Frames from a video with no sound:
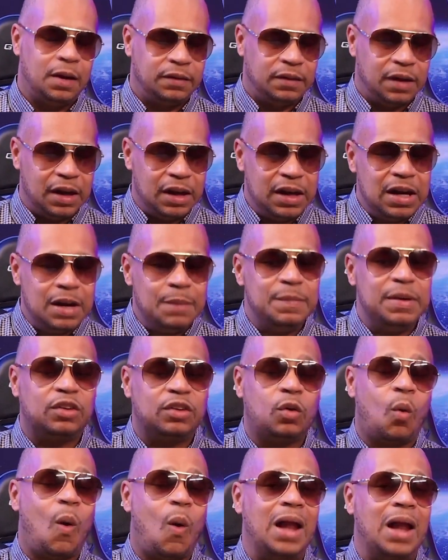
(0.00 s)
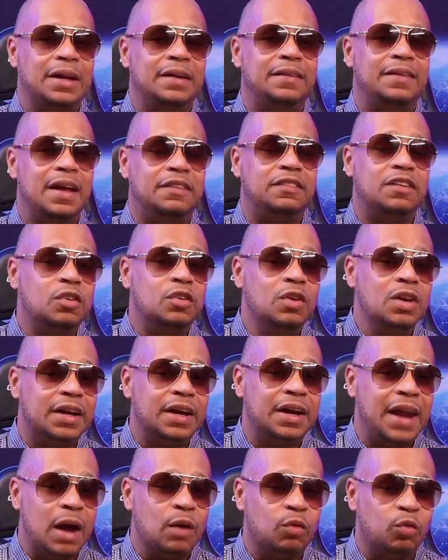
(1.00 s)
the image quality that you're
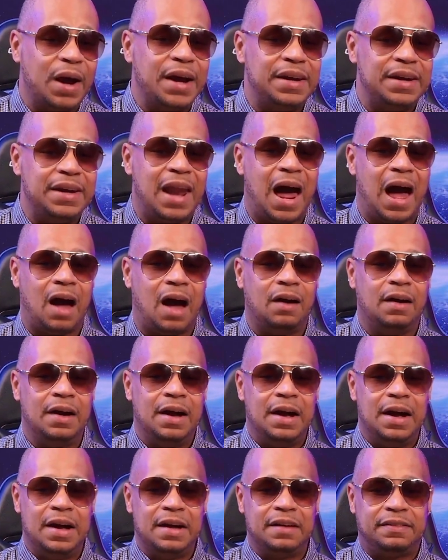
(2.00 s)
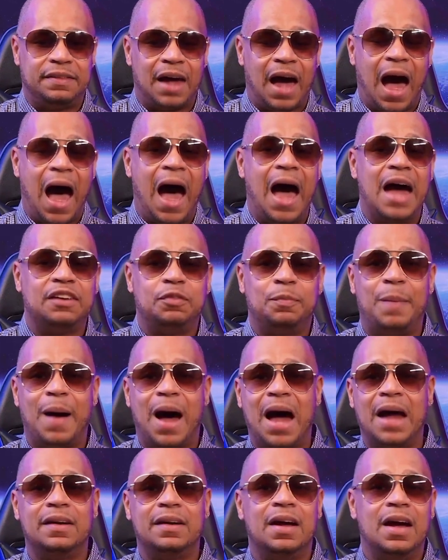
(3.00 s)
looking at right now is the
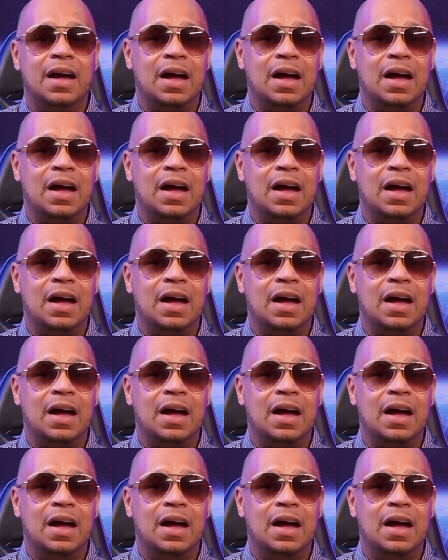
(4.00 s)
OBSBOT